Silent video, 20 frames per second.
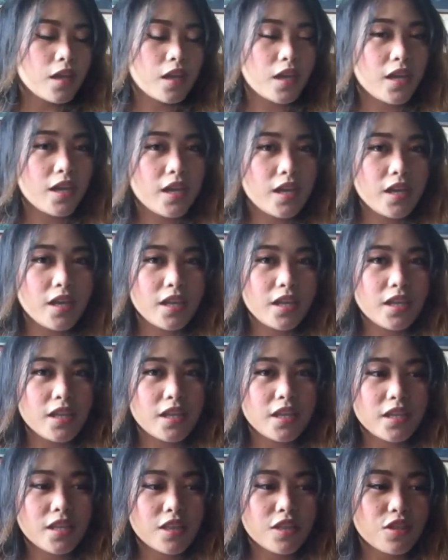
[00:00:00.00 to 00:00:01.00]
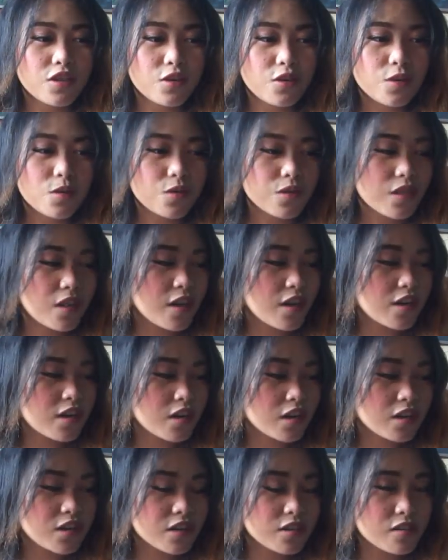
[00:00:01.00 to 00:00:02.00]
And though
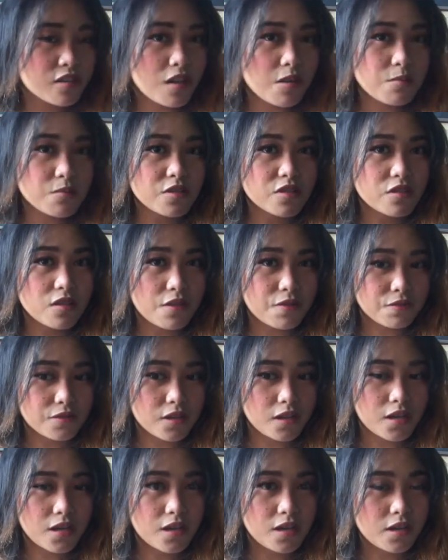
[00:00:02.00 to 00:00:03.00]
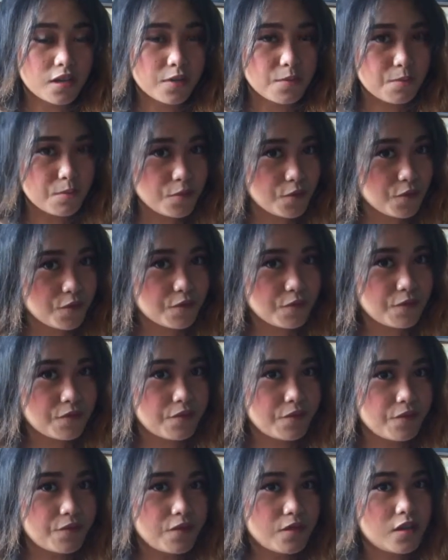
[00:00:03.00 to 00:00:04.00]
there are some stuff that I remove
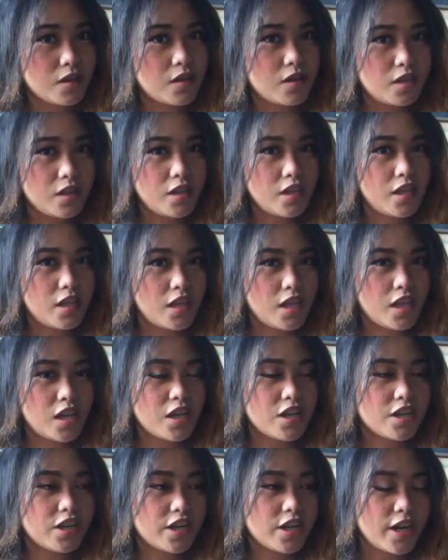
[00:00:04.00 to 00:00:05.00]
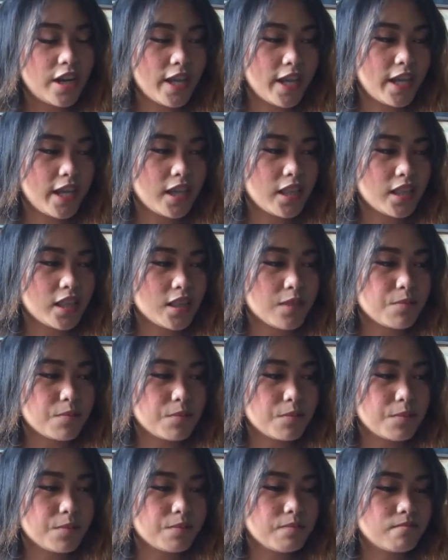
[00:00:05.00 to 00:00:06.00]
here and
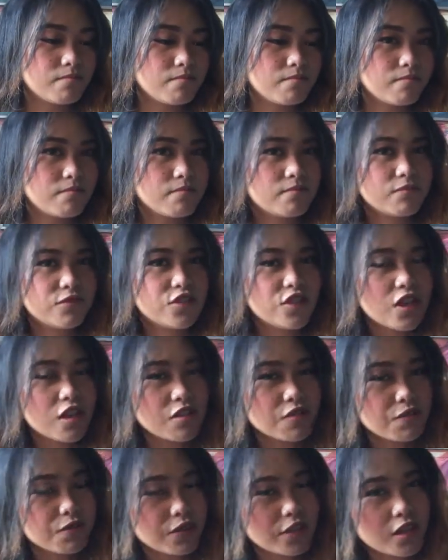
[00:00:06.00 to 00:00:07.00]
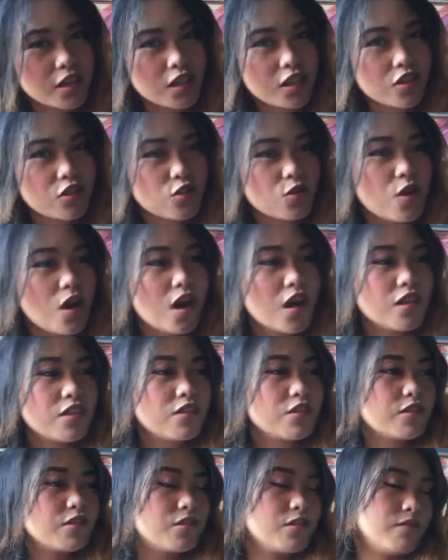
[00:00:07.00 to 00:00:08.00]
transferred it to
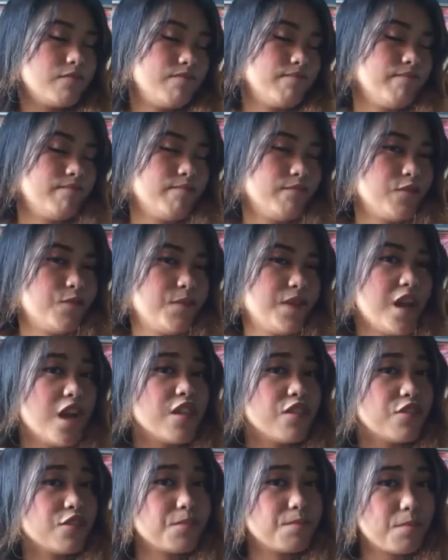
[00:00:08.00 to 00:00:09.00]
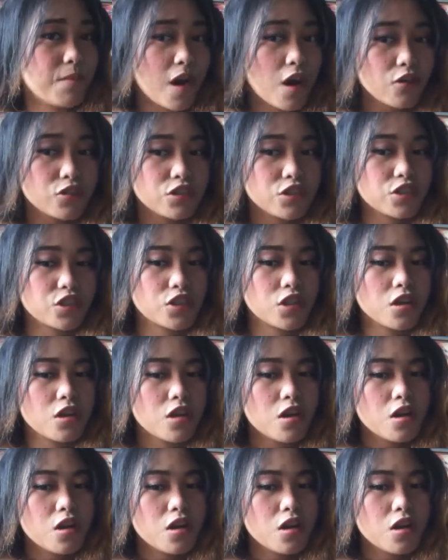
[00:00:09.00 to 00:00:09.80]
my other pouch,